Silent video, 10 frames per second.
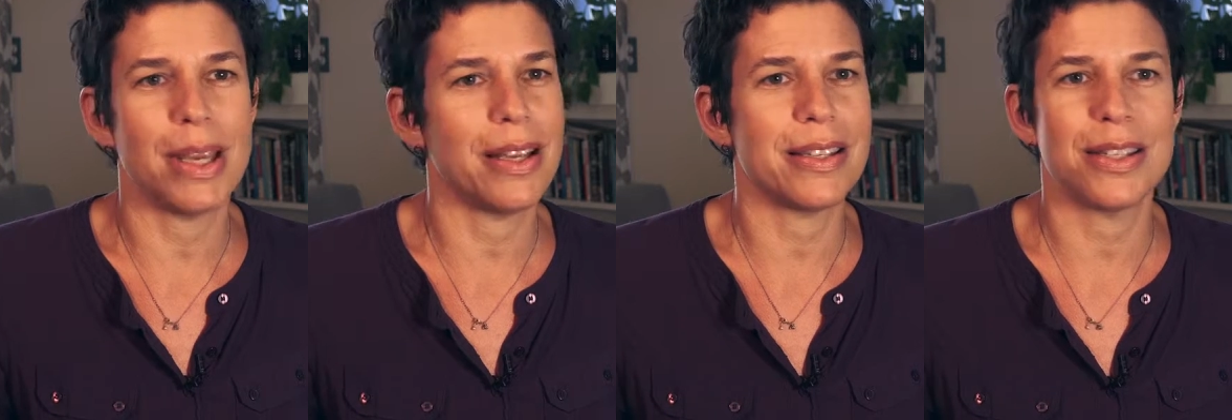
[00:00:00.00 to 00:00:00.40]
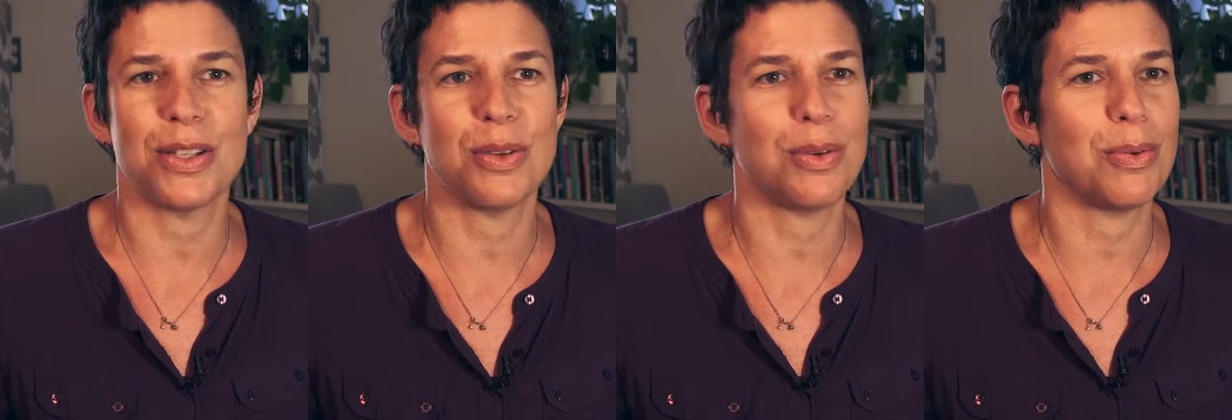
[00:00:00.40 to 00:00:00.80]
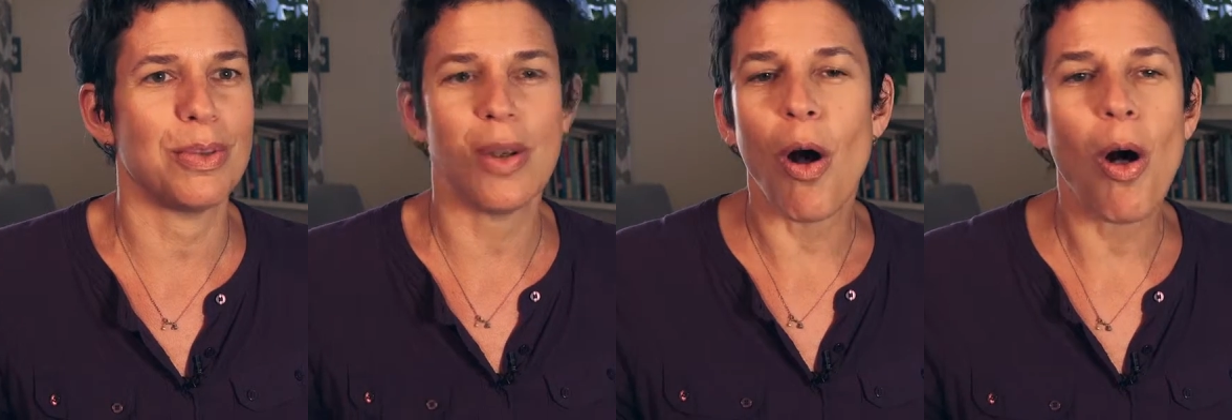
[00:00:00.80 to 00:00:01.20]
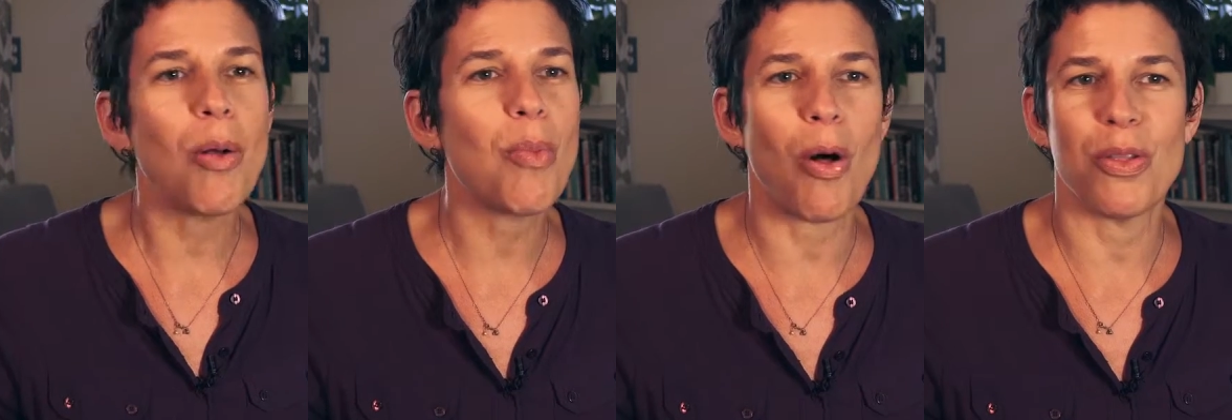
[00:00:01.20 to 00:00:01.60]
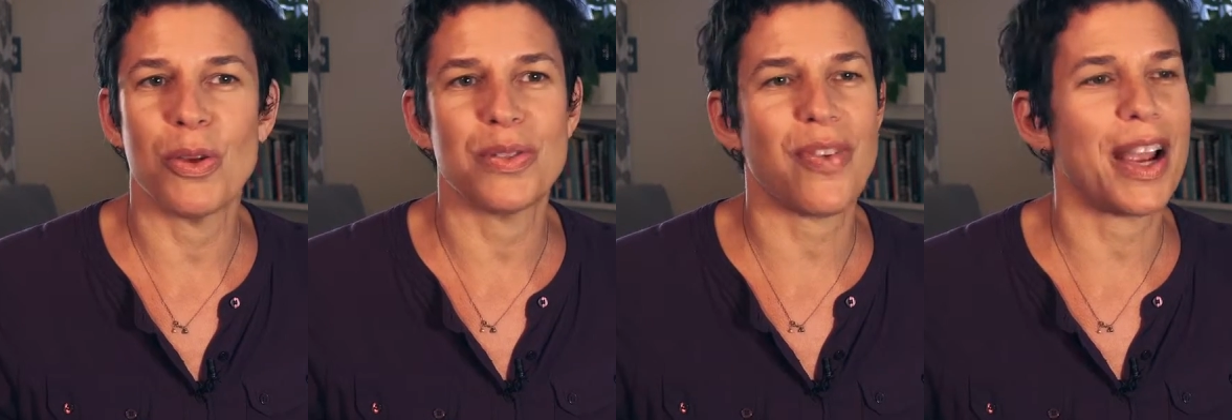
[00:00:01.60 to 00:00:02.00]
is to calm all
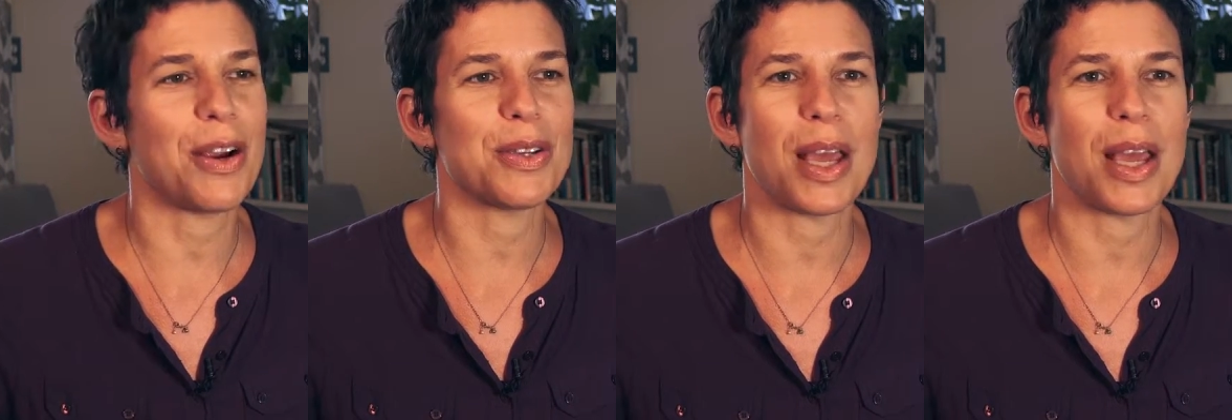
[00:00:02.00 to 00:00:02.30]
those fires